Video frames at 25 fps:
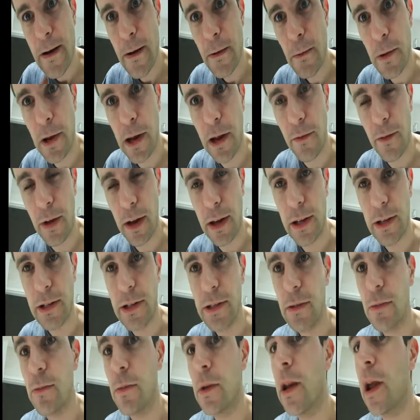when
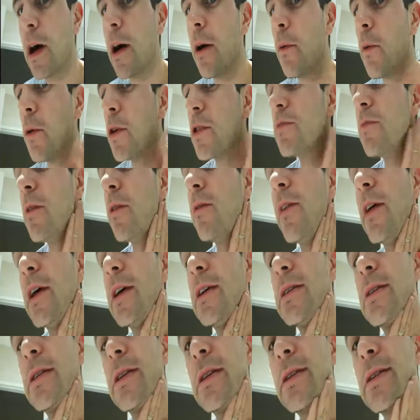when I wash my
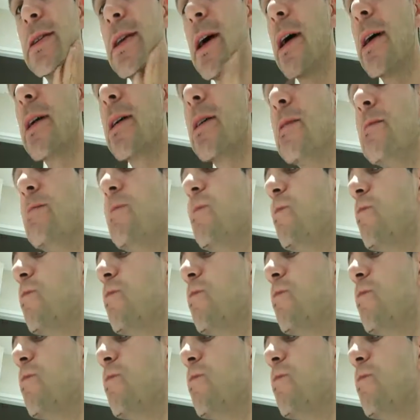face in a sec,